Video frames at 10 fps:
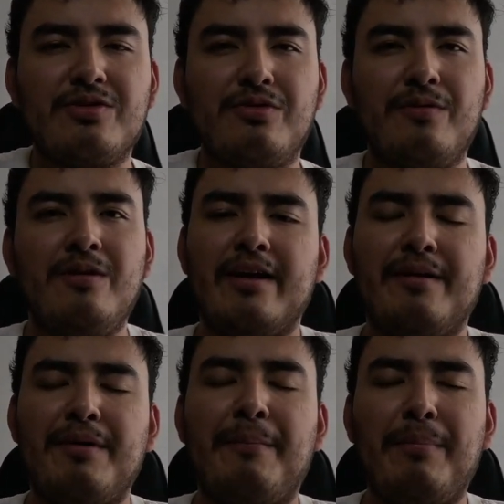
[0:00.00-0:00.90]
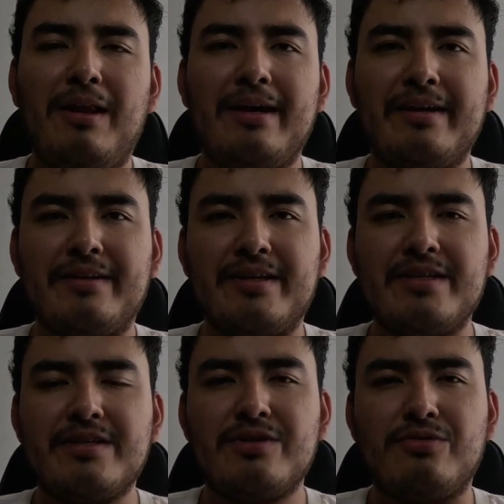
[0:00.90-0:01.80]
So I am applying
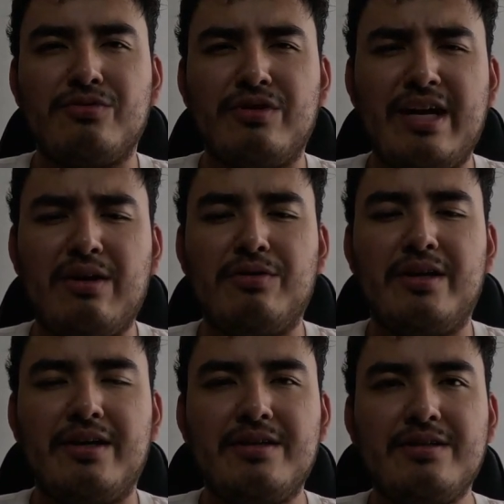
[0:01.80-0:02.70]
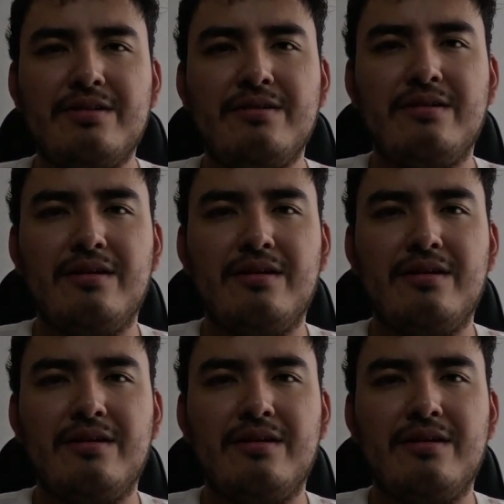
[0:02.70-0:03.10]
this to nowadays